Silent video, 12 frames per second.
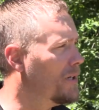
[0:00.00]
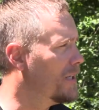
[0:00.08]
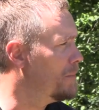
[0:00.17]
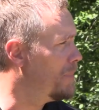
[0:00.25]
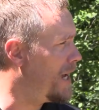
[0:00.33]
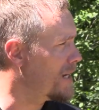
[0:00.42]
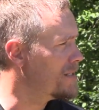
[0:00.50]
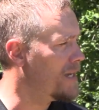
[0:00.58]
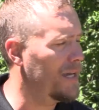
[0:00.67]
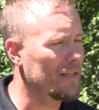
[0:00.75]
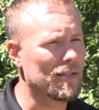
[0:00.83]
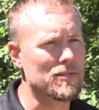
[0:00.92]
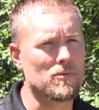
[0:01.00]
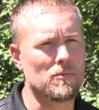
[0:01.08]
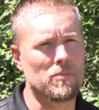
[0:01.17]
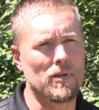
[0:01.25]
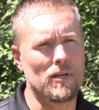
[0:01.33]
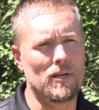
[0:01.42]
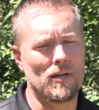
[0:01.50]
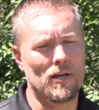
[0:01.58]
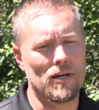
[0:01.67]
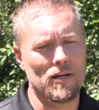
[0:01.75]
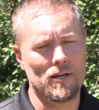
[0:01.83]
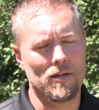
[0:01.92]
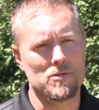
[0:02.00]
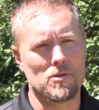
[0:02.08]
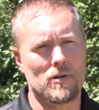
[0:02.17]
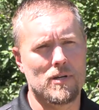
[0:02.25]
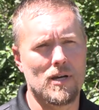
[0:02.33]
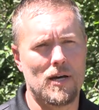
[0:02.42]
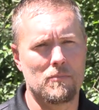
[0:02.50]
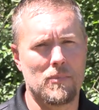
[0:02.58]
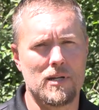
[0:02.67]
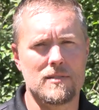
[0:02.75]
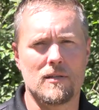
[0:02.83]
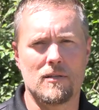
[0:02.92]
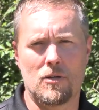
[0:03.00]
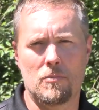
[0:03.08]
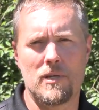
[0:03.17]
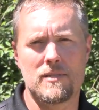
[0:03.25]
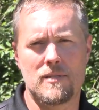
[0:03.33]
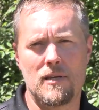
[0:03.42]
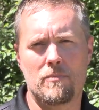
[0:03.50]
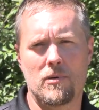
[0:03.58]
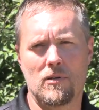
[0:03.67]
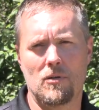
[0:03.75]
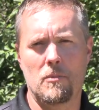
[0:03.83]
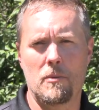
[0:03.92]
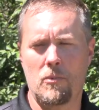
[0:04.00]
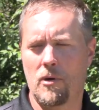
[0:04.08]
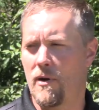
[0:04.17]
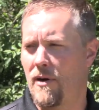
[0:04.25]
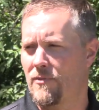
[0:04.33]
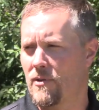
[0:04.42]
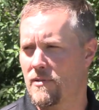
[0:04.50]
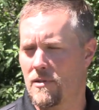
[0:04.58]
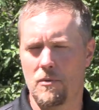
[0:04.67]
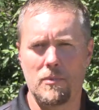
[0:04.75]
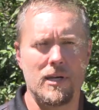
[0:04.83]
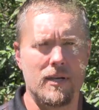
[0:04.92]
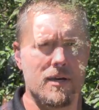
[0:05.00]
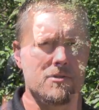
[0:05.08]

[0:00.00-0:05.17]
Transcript: on the backside. This would be a shortcut, but it's a little bit steeper, a little bit more rougher, still being